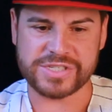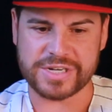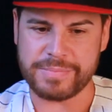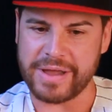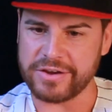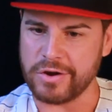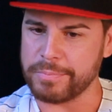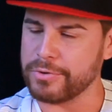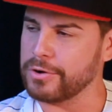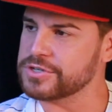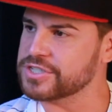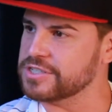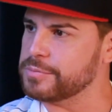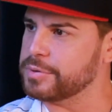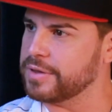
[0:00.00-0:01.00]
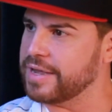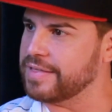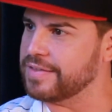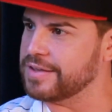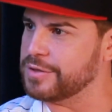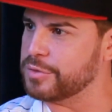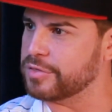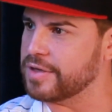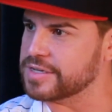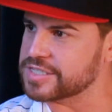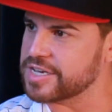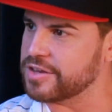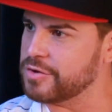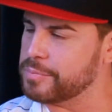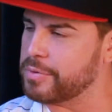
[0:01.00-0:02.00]
was it about your approach to the plate that you
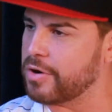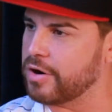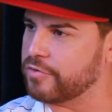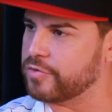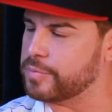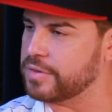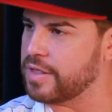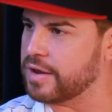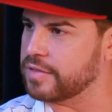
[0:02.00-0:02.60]
think set you apart from a